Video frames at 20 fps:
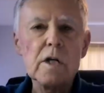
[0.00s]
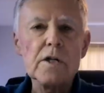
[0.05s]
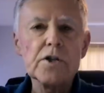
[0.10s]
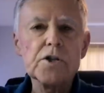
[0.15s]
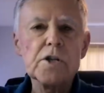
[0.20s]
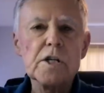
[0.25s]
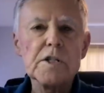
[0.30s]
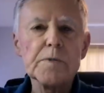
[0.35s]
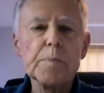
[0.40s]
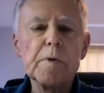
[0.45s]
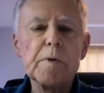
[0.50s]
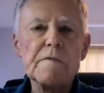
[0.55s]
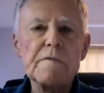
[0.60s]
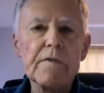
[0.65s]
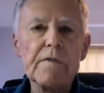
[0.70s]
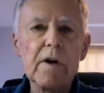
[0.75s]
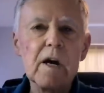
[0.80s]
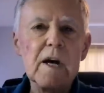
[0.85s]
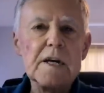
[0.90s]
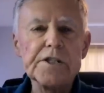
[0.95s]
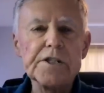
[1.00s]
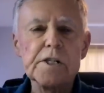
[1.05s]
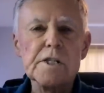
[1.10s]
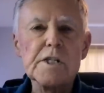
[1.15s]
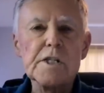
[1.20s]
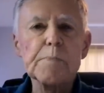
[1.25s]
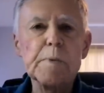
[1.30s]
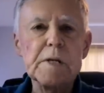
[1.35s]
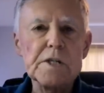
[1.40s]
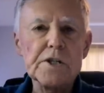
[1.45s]
the church has been
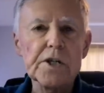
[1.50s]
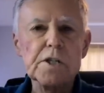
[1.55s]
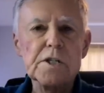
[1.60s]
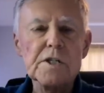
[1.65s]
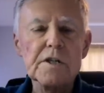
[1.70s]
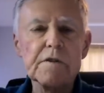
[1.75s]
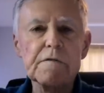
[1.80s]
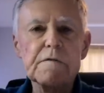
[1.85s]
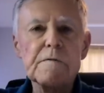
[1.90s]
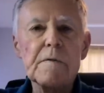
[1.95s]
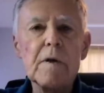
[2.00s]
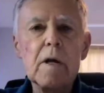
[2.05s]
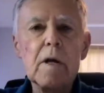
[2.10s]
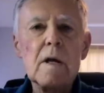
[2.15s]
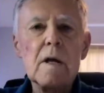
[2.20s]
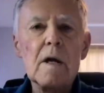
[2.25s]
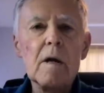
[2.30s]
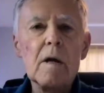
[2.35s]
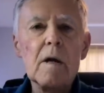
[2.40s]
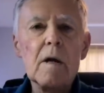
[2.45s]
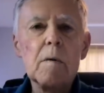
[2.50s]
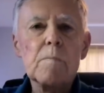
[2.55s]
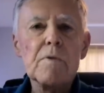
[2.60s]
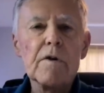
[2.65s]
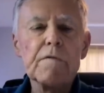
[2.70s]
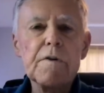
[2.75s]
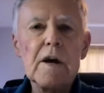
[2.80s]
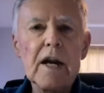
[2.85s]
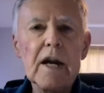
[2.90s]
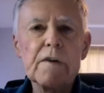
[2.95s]
very suspicious of
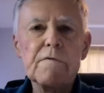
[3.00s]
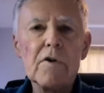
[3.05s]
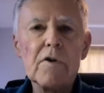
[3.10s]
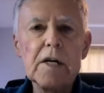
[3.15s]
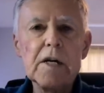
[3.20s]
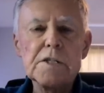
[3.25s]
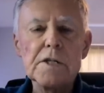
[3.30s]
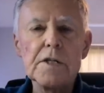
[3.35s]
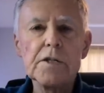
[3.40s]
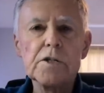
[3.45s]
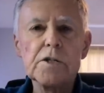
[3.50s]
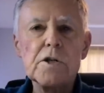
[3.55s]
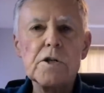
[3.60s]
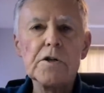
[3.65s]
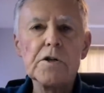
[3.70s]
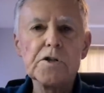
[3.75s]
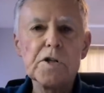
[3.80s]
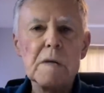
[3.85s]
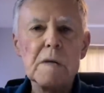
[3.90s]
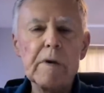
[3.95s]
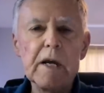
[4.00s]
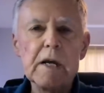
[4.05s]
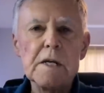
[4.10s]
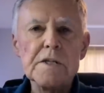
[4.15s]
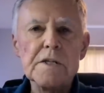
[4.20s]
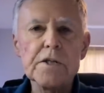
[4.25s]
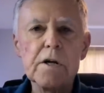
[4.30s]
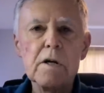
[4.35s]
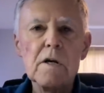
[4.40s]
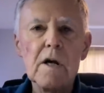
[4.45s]
prophetic voices,
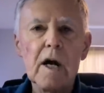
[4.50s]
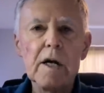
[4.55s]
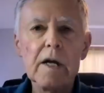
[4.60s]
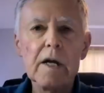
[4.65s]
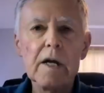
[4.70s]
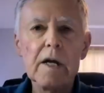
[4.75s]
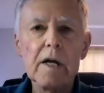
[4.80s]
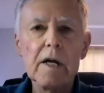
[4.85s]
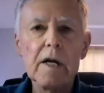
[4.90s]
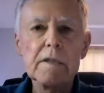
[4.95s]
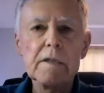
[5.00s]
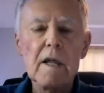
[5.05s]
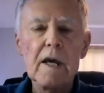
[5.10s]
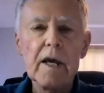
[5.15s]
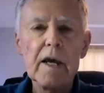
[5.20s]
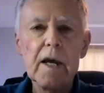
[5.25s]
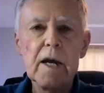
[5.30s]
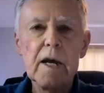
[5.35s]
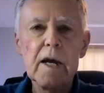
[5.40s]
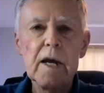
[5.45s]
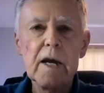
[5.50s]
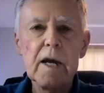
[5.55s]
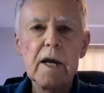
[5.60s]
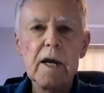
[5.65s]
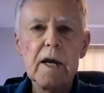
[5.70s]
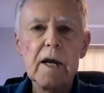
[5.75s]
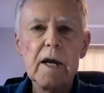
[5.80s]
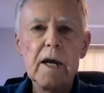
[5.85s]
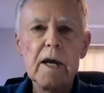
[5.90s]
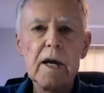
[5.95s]
usually because they're not the
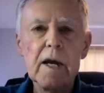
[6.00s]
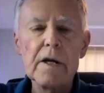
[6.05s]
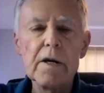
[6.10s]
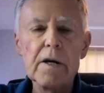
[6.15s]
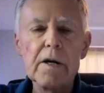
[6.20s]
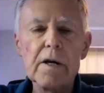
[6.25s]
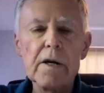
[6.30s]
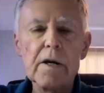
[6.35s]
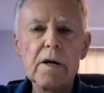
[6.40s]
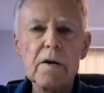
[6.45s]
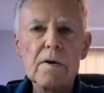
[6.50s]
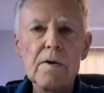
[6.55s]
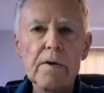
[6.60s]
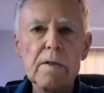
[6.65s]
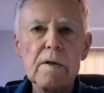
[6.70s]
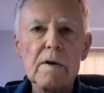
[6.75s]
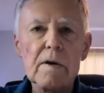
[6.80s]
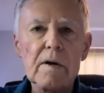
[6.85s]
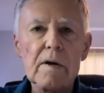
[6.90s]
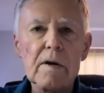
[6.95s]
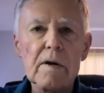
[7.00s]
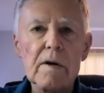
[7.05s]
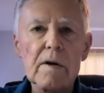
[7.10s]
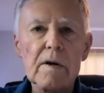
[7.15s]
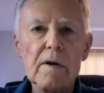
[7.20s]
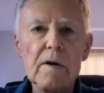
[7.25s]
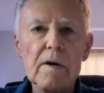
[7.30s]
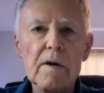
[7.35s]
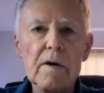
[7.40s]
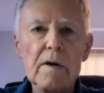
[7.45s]
person, you know, the
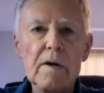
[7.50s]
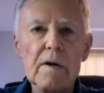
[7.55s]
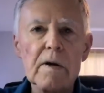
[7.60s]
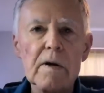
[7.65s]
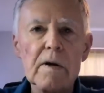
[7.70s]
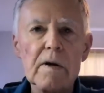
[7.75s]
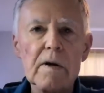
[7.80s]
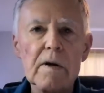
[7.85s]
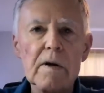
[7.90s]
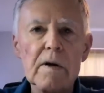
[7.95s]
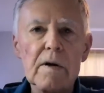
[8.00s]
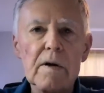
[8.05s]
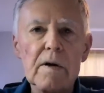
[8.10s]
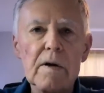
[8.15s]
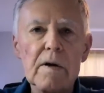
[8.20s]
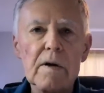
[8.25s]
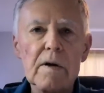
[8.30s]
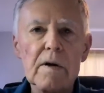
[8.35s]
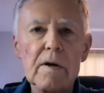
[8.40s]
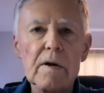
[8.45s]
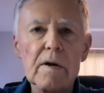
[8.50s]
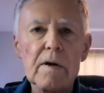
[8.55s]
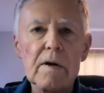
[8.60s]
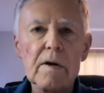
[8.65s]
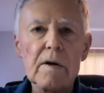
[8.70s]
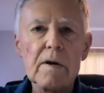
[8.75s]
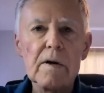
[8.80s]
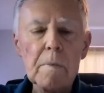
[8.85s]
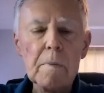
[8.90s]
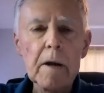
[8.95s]
guy that
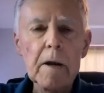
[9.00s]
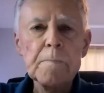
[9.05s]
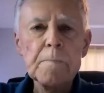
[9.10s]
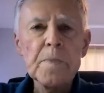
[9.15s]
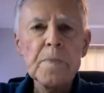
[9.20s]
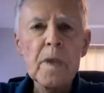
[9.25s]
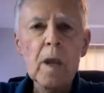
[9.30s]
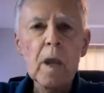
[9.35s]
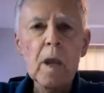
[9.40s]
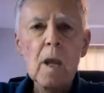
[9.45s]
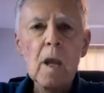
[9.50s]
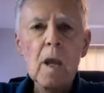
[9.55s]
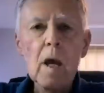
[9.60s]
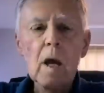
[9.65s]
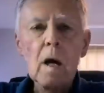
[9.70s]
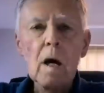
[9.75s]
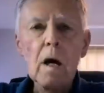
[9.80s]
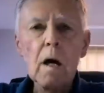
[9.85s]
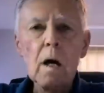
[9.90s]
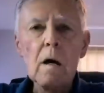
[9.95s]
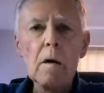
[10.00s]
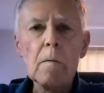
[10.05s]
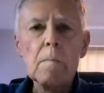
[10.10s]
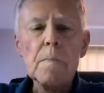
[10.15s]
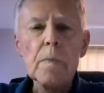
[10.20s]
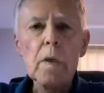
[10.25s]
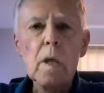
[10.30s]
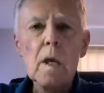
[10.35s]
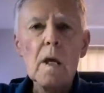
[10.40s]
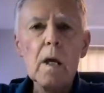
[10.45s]
clawed his way to the top.
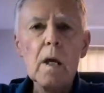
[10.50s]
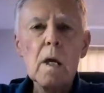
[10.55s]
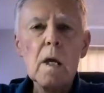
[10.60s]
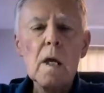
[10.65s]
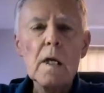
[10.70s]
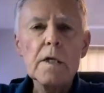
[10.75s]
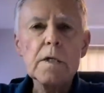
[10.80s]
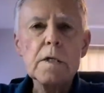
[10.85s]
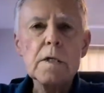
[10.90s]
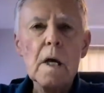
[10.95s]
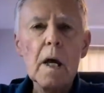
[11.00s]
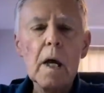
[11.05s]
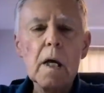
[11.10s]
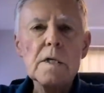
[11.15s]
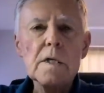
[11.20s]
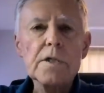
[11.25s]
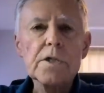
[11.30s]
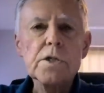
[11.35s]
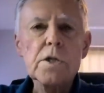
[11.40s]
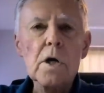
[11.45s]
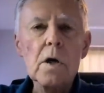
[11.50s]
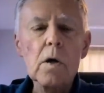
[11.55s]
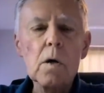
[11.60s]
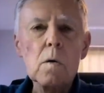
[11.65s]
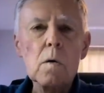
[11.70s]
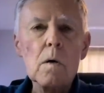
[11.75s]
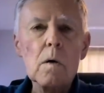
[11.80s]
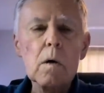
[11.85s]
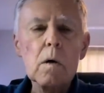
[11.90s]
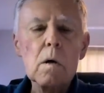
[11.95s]
Um,
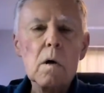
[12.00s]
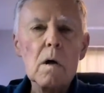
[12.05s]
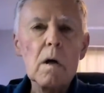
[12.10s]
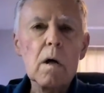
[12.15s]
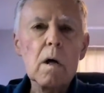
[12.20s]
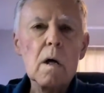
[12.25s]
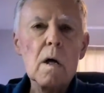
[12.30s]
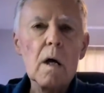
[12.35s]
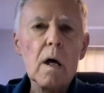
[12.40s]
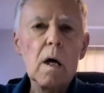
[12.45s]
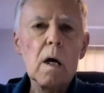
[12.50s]
so,